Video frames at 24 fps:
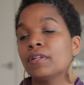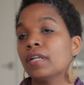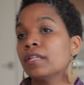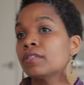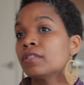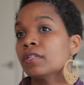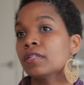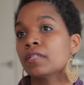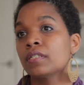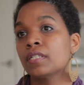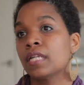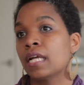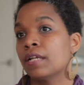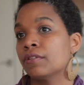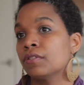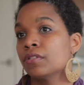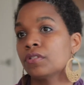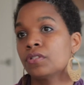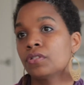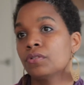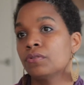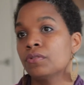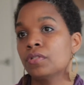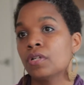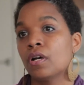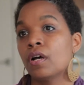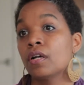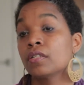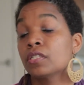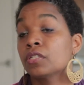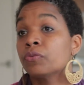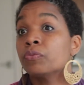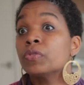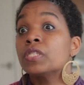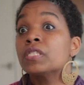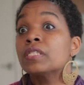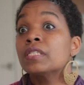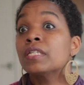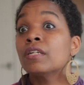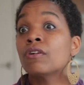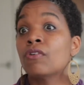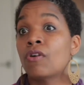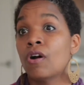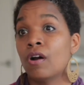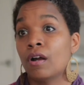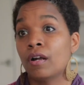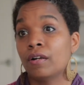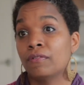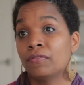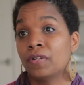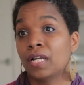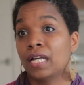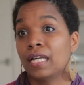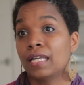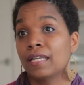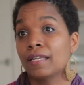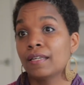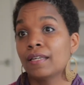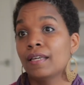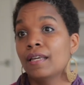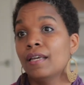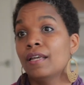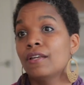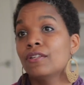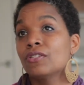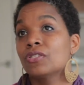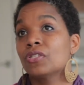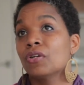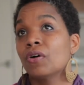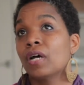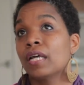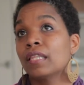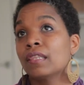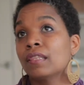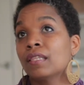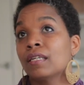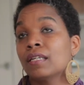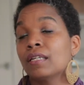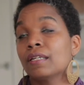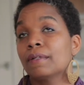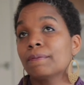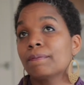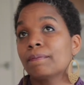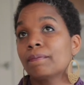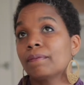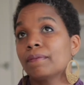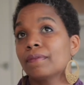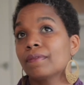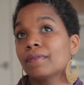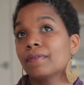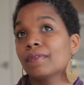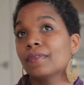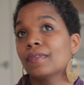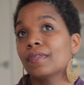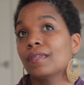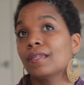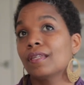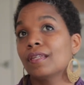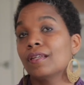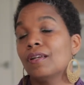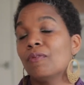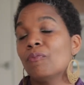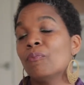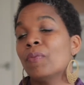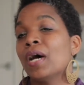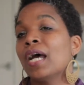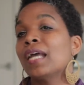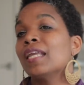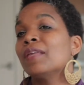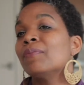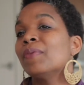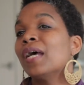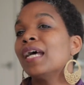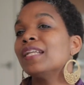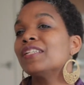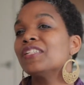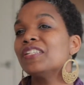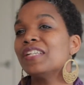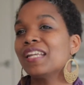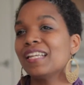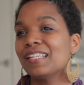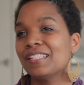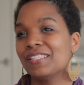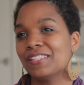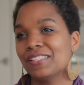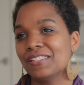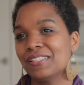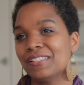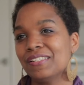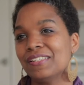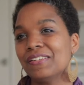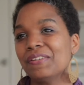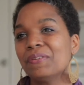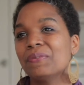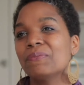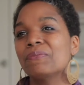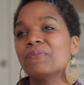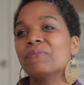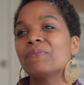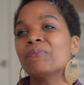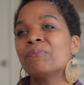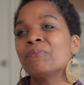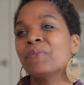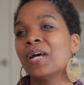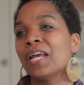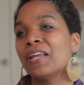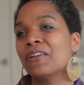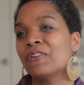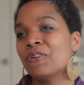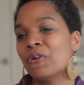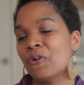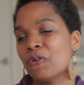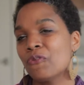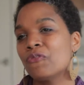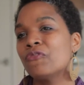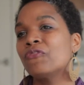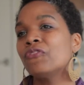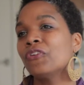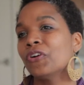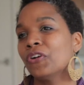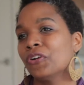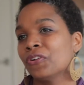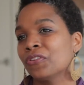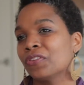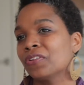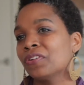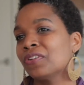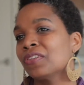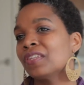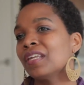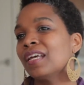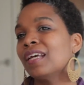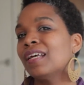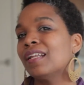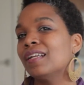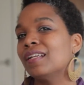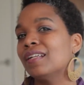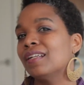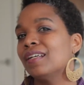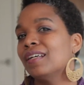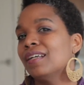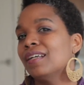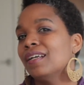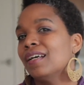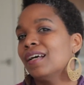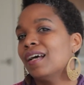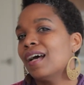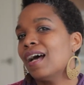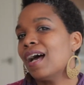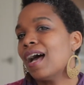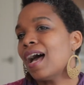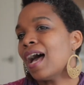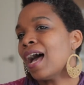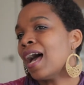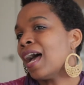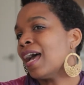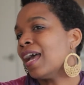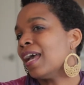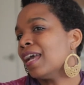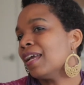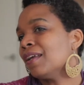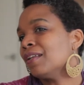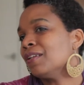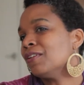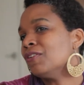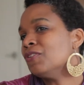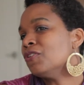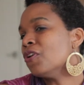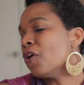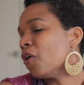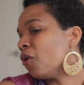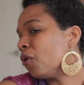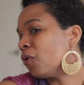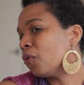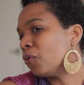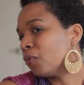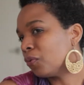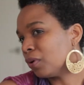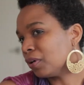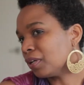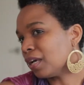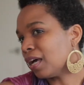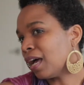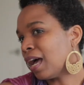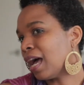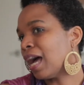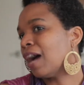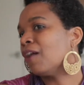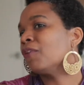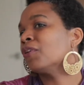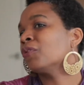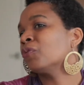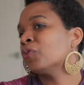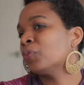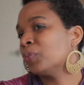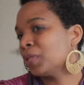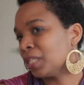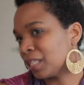and I took it down to 2 dogs, and it was still horrifying. So I think my imagination might go further than I know how it will be